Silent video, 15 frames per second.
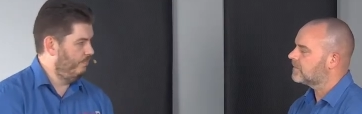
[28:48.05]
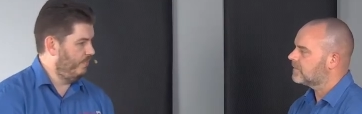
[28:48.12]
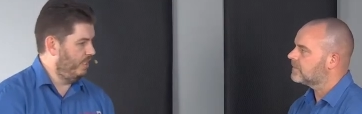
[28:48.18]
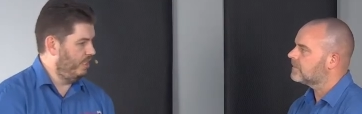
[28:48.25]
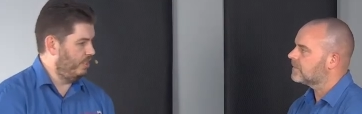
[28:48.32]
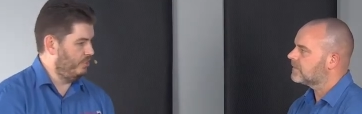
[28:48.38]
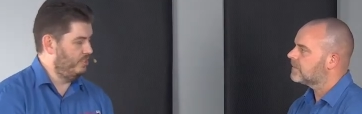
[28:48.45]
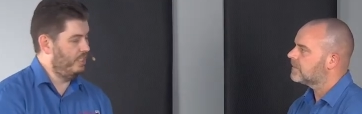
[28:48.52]

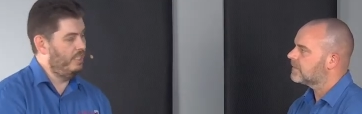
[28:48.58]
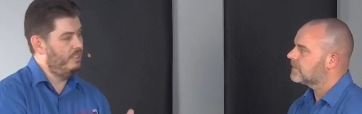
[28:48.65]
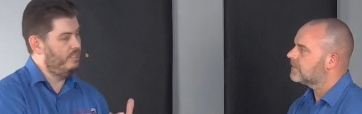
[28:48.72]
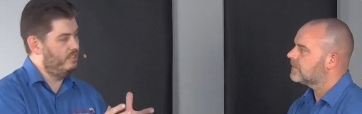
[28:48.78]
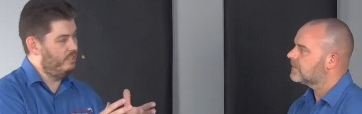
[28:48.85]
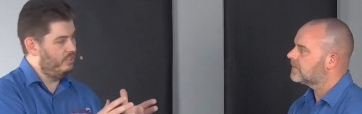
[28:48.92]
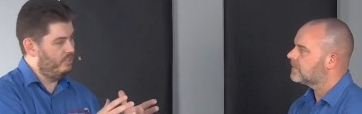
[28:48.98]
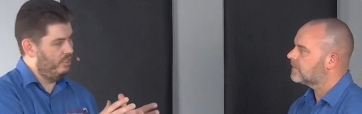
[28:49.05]
Speaker 1: Because uh, again, the
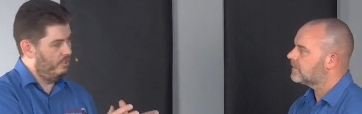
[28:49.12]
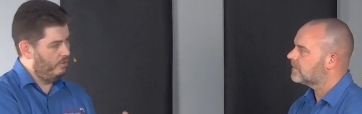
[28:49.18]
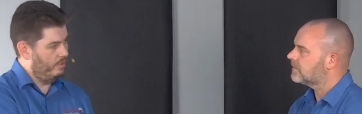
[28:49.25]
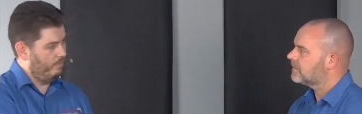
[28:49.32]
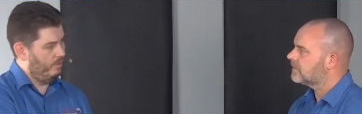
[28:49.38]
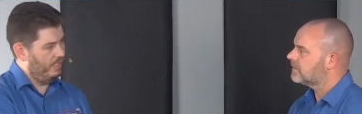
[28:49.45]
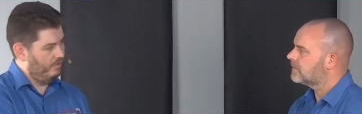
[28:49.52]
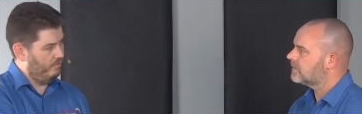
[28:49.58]
Tesira
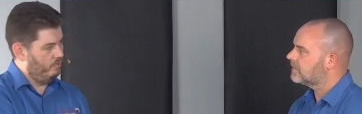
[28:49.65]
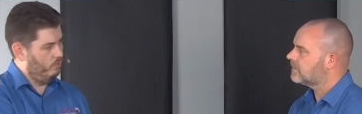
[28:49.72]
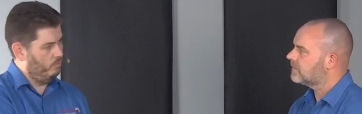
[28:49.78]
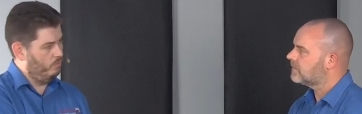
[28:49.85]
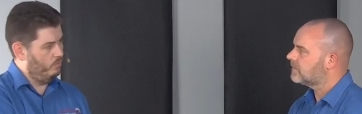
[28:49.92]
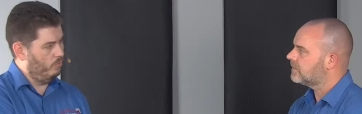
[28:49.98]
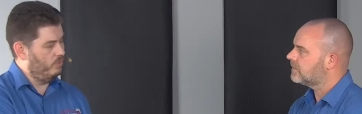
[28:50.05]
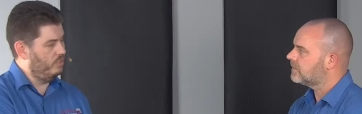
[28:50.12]

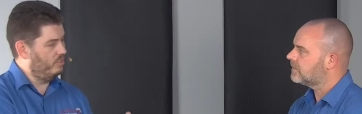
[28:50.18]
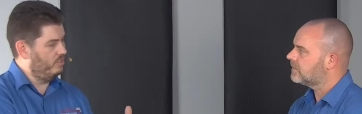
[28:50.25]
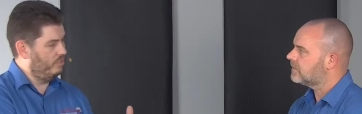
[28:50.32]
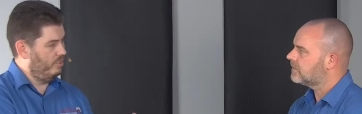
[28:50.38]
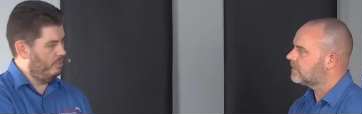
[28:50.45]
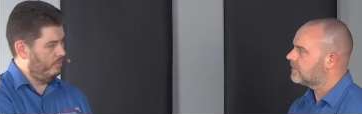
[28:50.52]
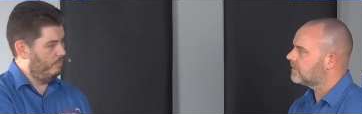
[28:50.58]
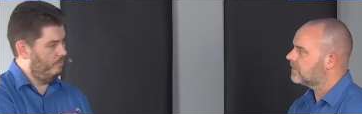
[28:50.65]
platform or the
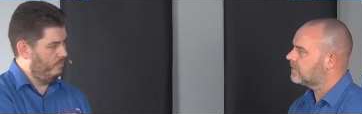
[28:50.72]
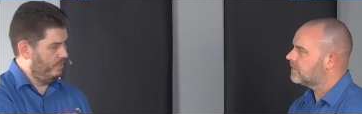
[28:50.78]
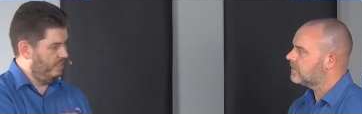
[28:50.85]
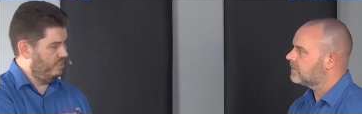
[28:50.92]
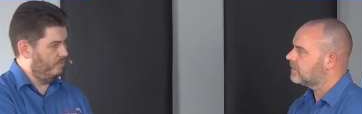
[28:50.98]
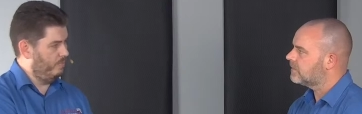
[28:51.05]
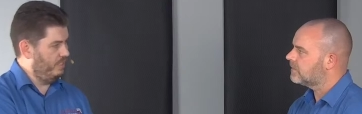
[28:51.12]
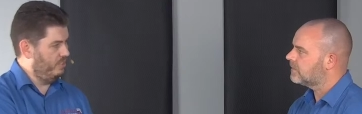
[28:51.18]
Tesira
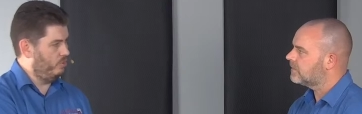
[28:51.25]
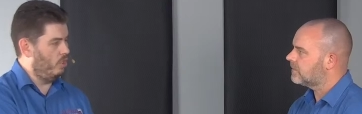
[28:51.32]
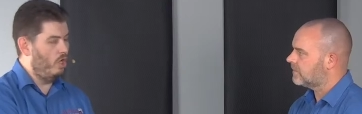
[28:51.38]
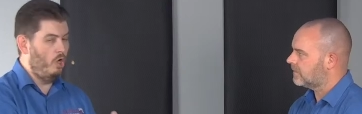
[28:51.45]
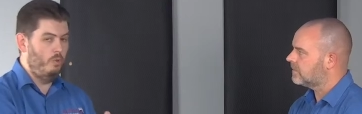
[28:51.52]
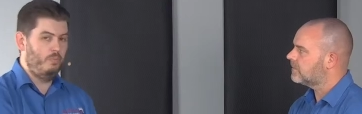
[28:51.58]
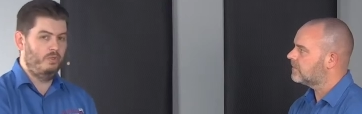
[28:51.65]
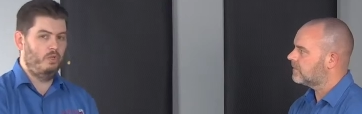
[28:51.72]
DSPs are
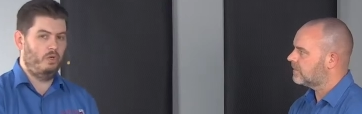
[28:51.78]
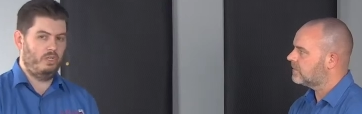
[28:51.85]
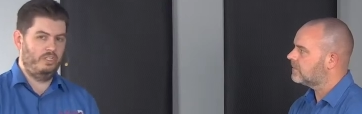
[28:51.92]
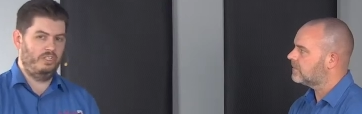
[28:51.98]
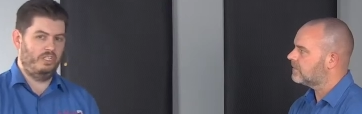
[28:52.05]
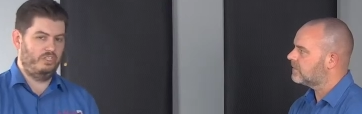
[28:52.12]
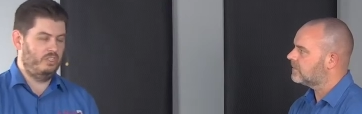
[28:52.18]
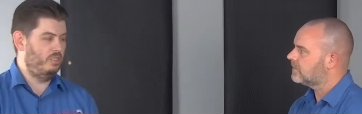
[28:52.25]
open
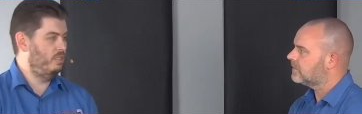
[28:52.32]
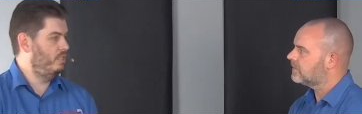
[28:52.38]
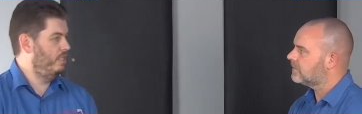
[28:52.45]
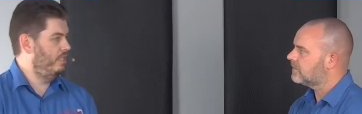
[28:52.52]
architecture.